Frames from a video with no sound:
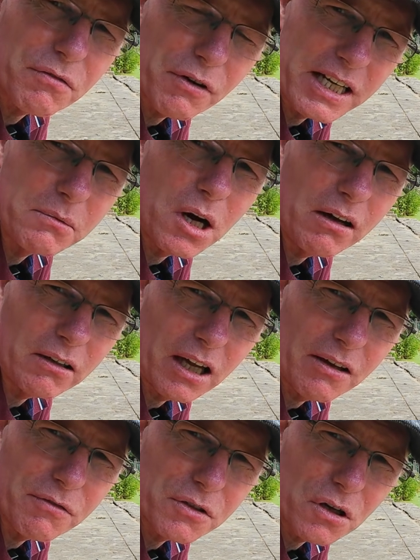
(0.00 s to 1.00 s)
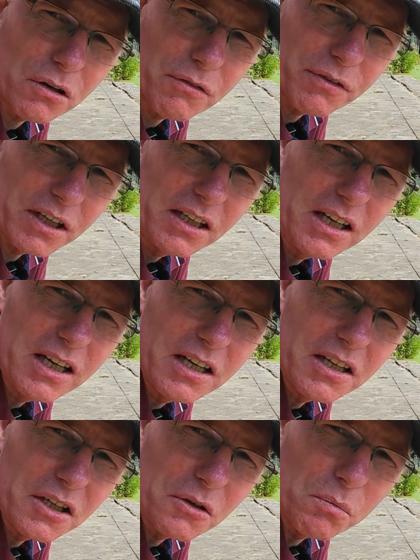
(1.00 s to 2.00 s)
for any wildlife photography.
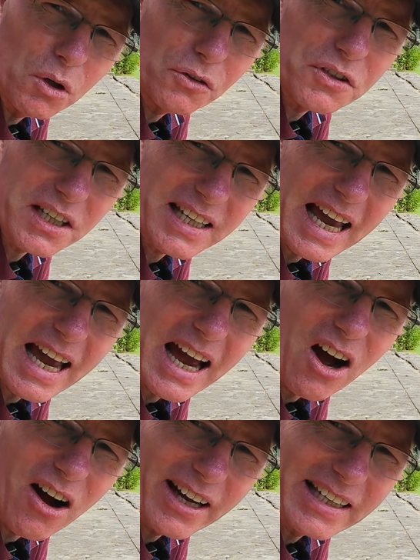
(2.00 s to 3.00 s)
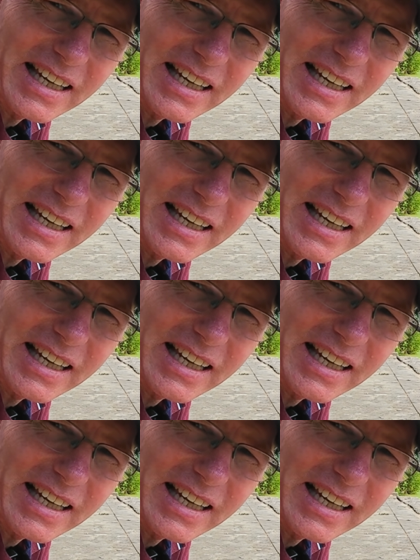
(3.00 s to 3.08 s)
You want to get eye